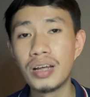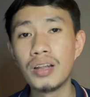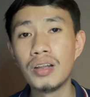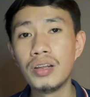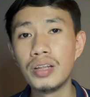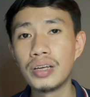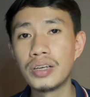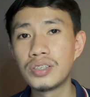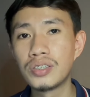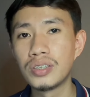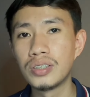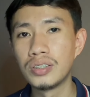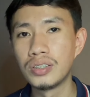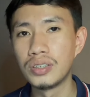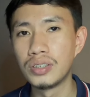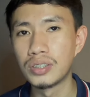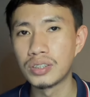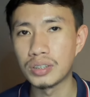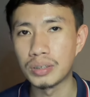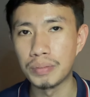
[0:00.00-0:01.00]
Links in the
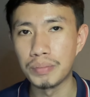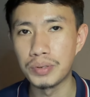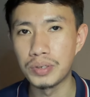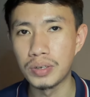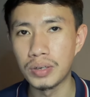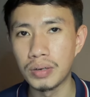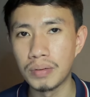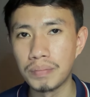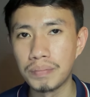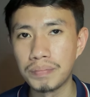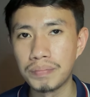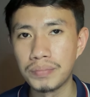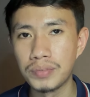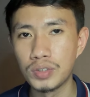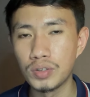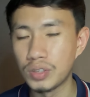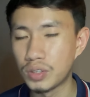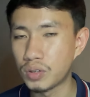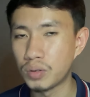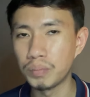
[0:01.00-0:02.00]
description.
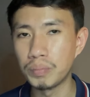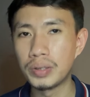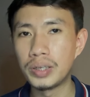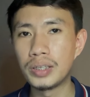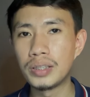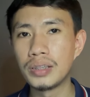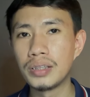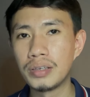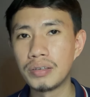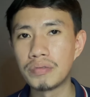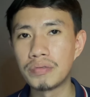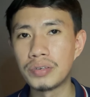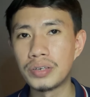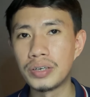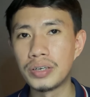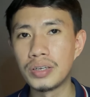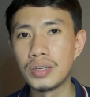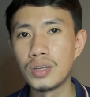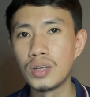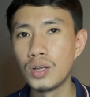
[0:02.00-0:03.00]
So it's completely
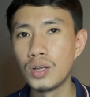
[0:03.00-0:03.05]
free.